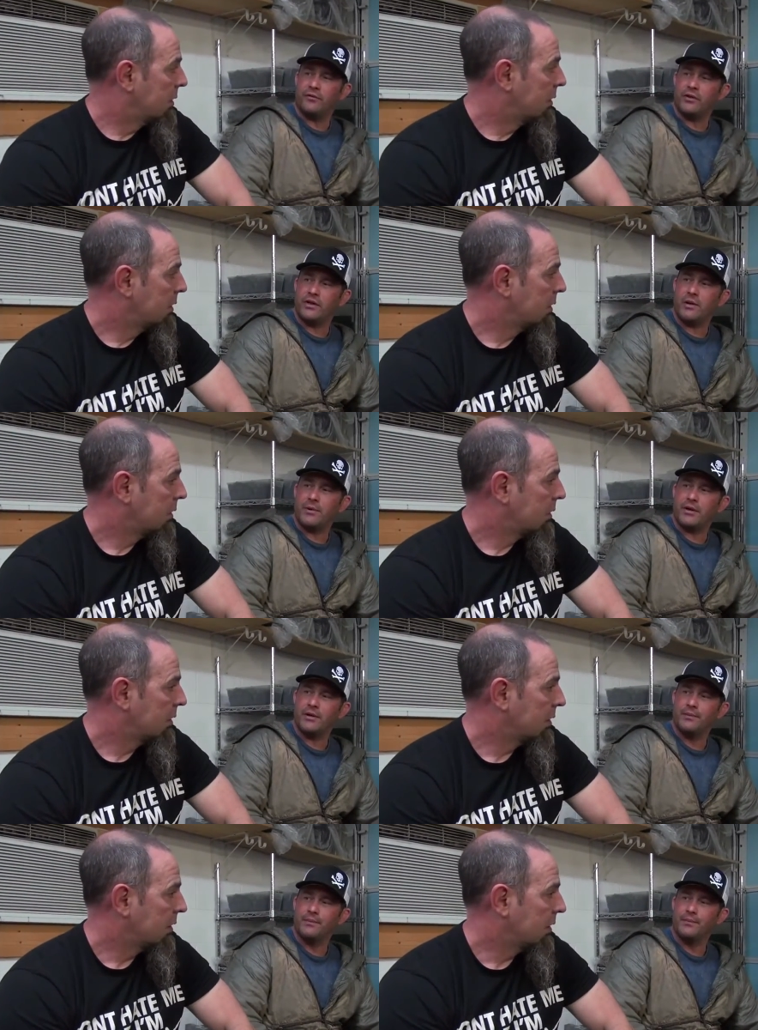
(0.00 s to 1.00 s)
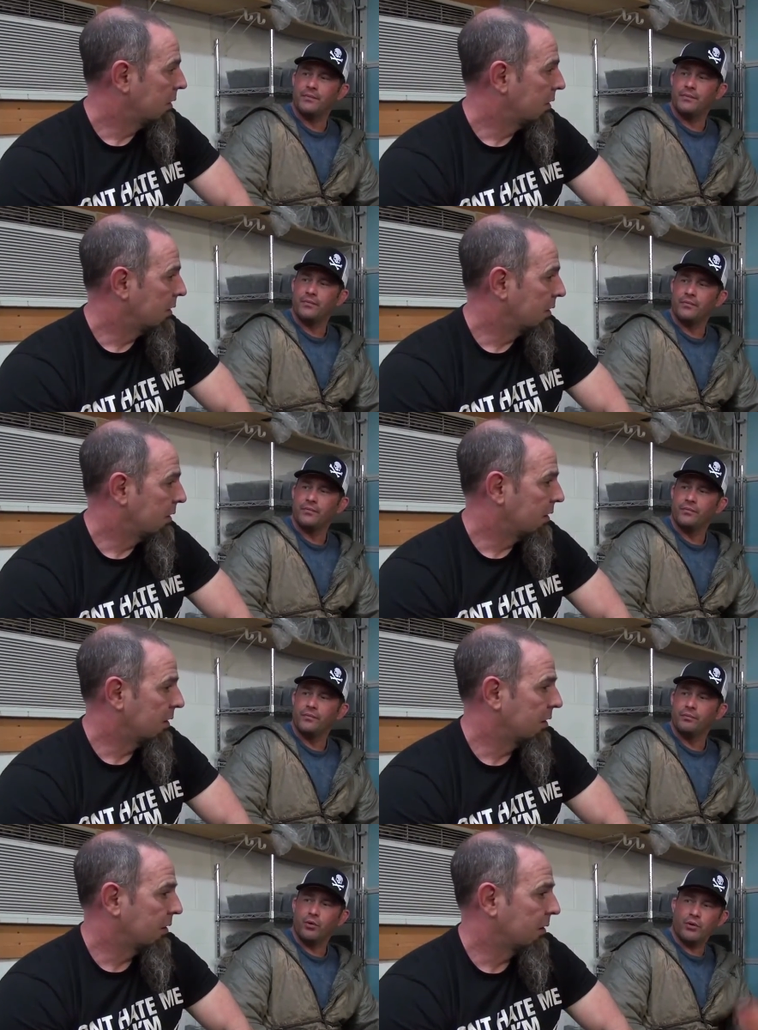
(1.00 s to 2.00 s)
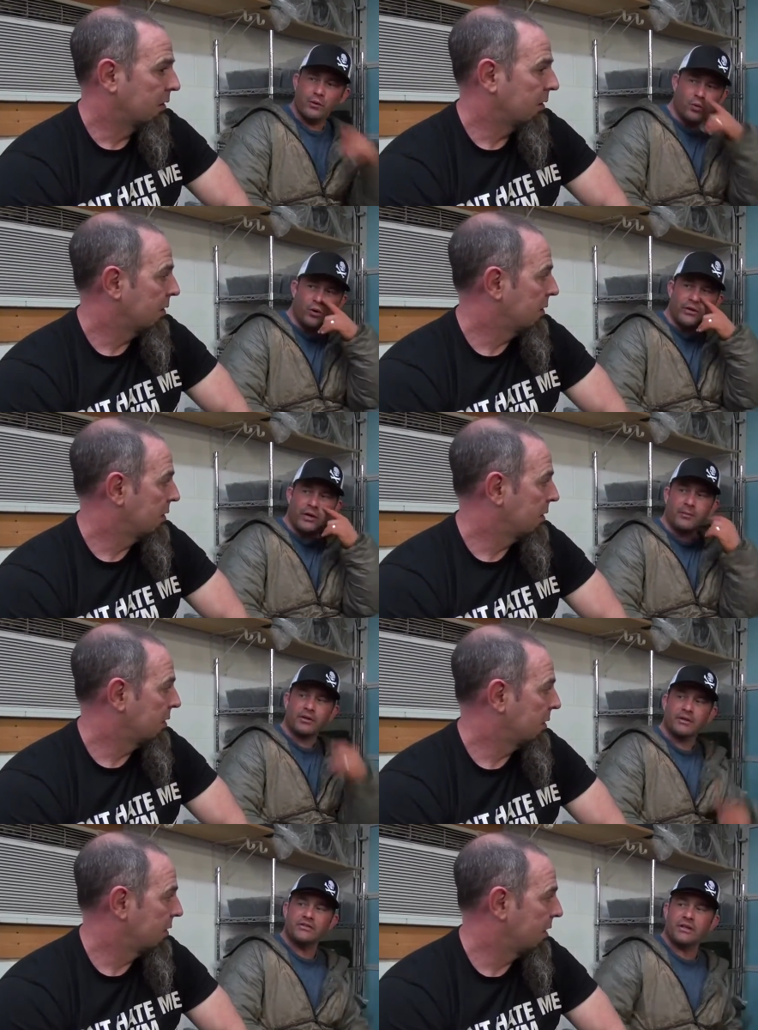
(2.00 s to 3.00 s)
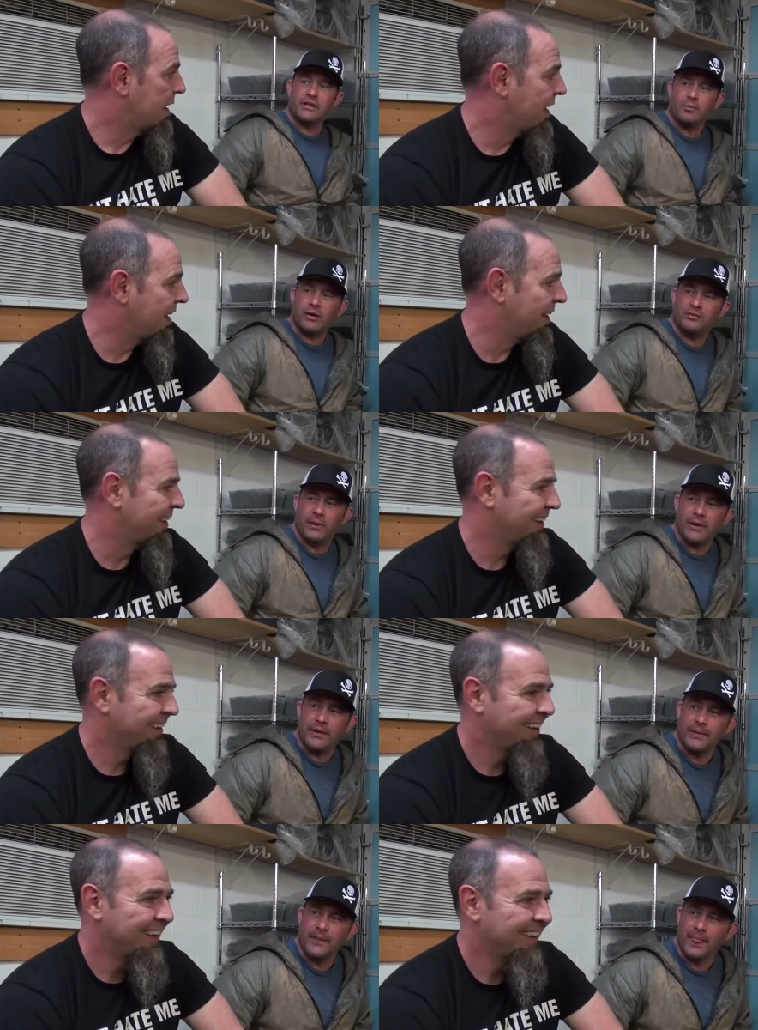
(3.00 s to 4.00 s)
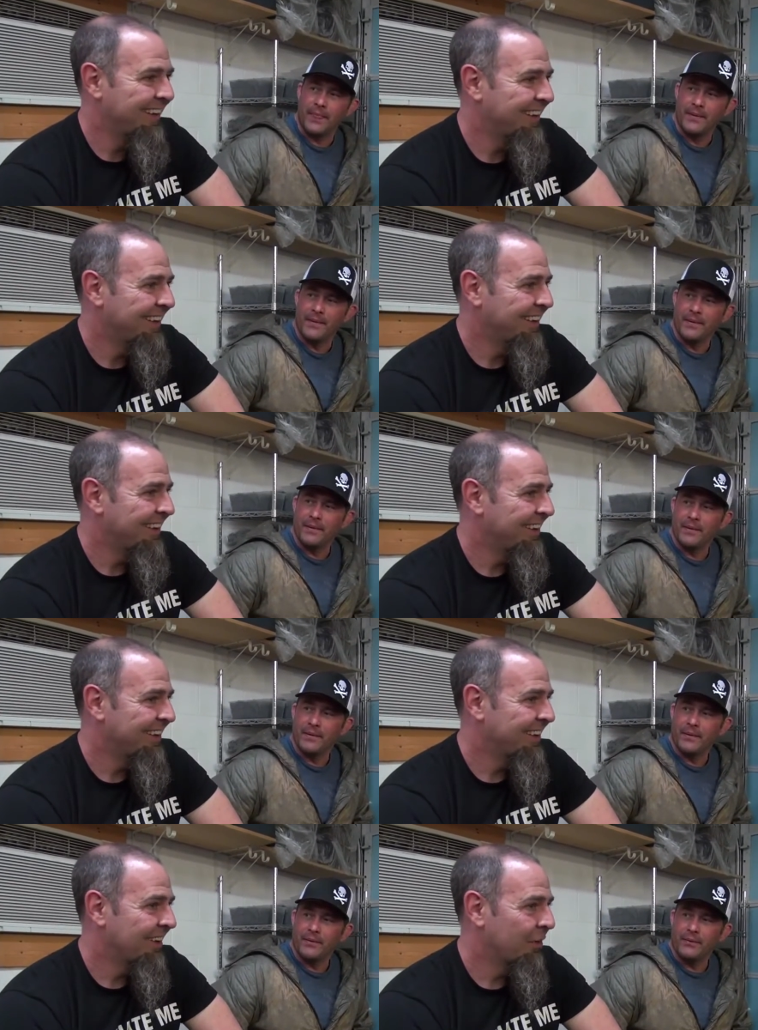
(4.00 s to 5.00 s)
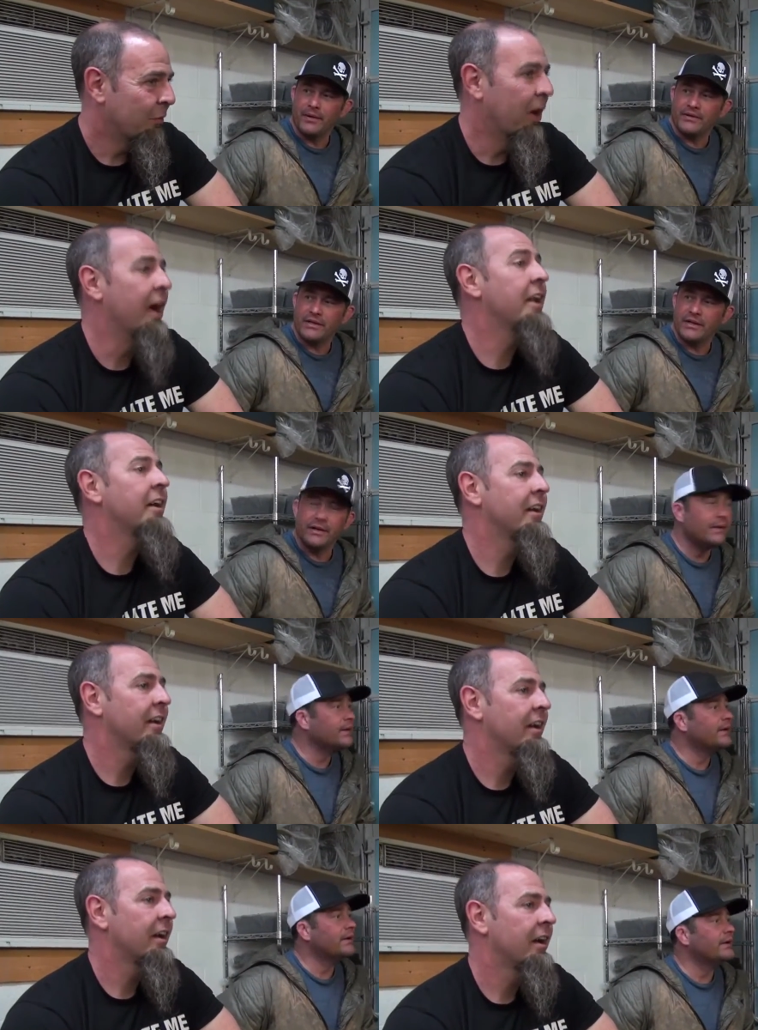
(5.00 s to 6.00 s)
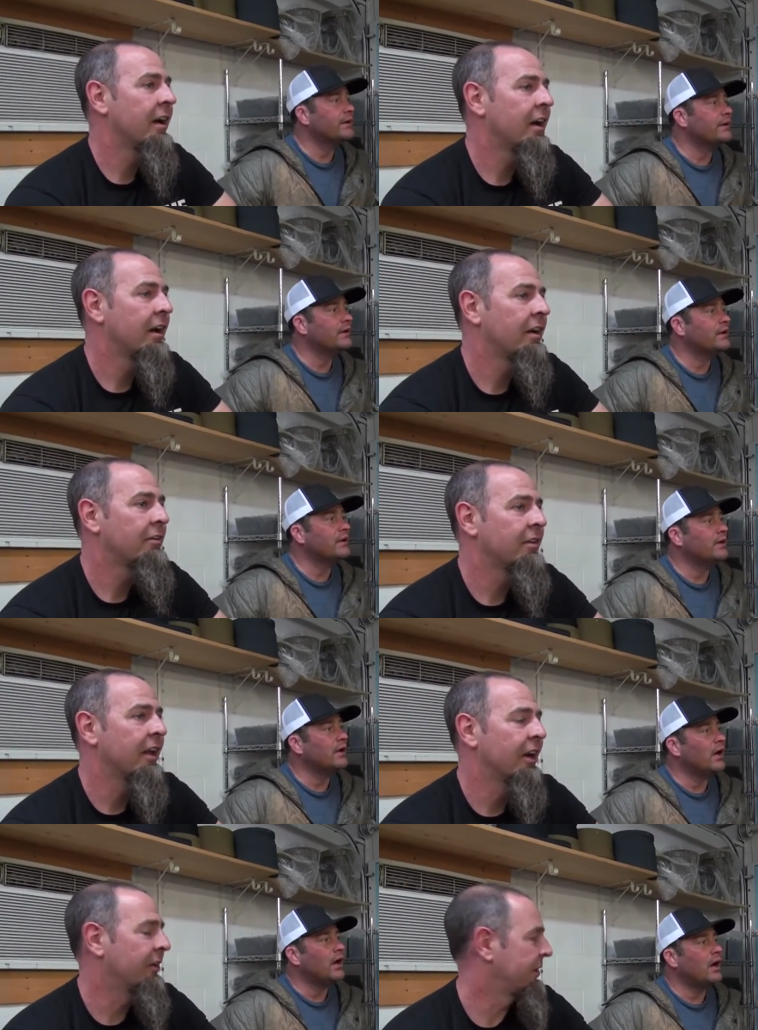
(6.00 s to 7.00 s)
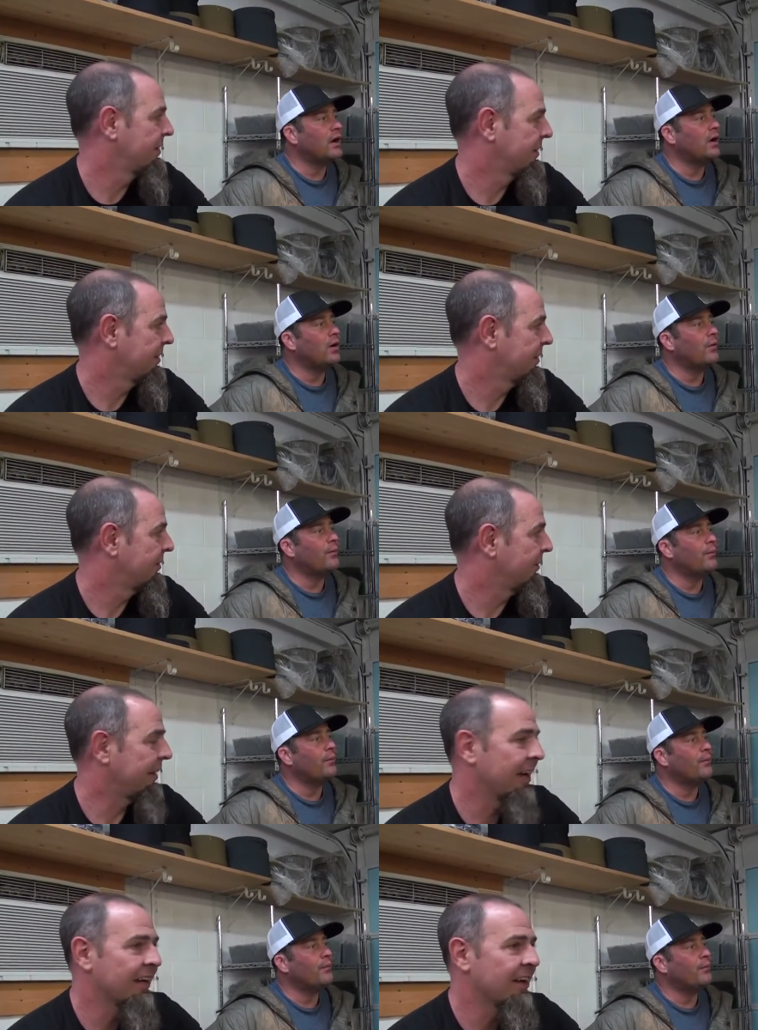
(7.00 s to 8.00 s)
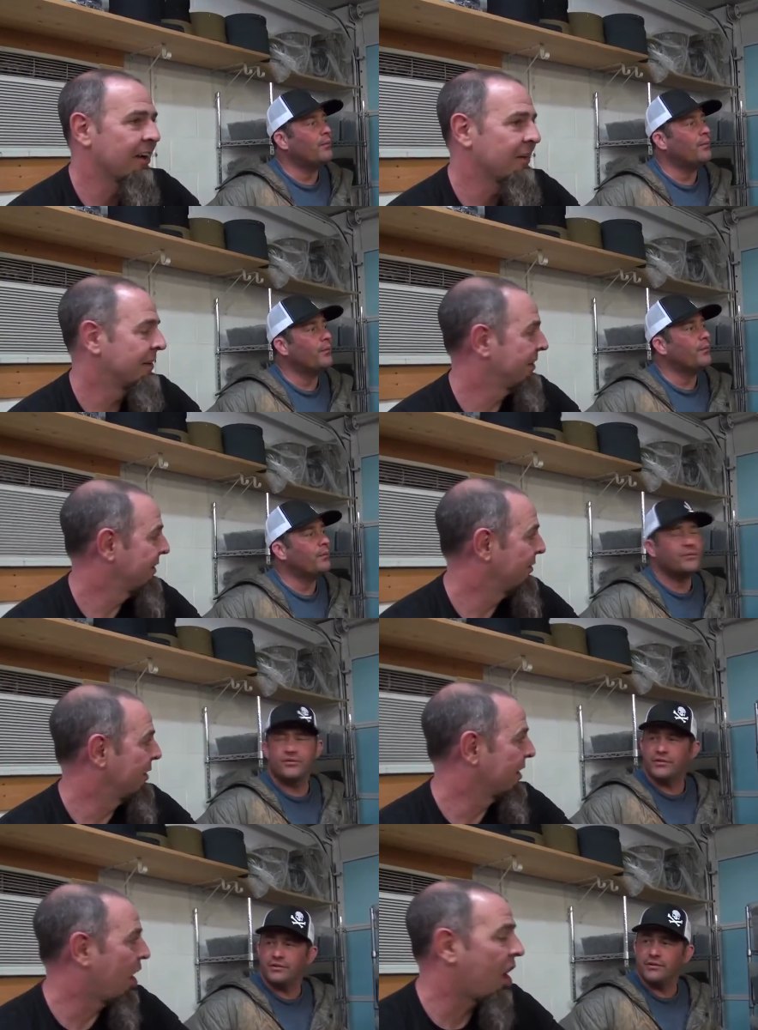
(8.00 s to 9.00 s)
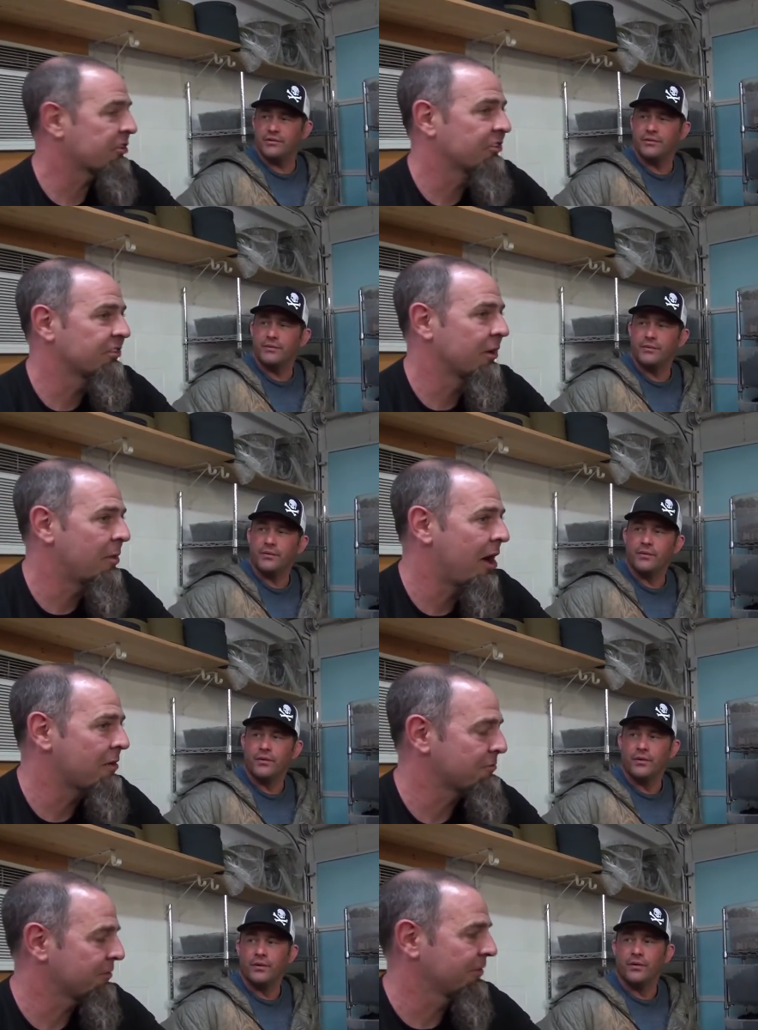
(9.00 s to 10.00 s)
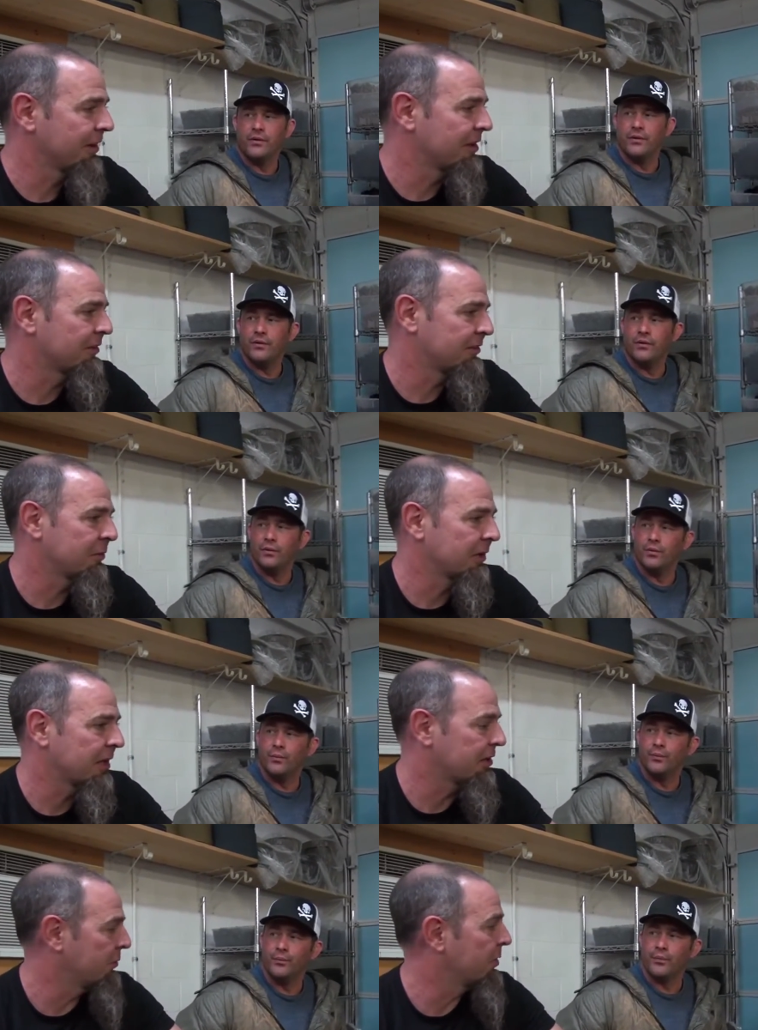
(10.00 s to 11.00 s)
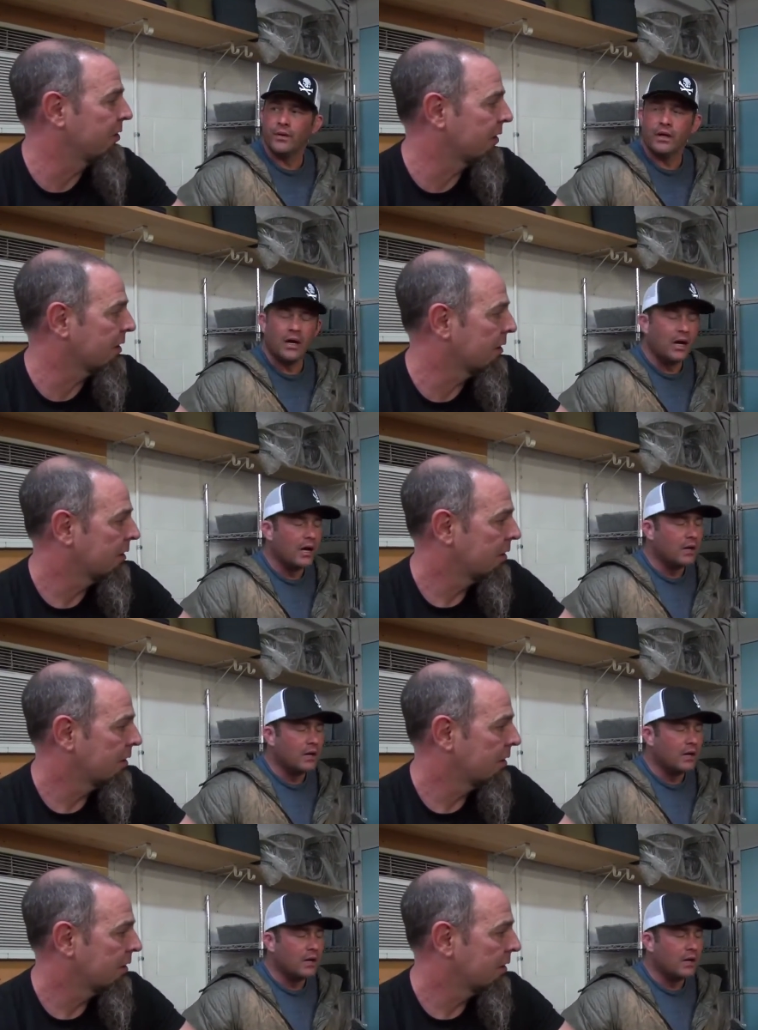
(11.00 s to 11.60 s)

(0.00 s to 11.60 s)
Speaker 1: for the yarmulke. Mookie War yarmulke. Let's set the price point. What?
Speaker 2: 500. No, we can't. No, we can auction some off and see what they do. What do you think?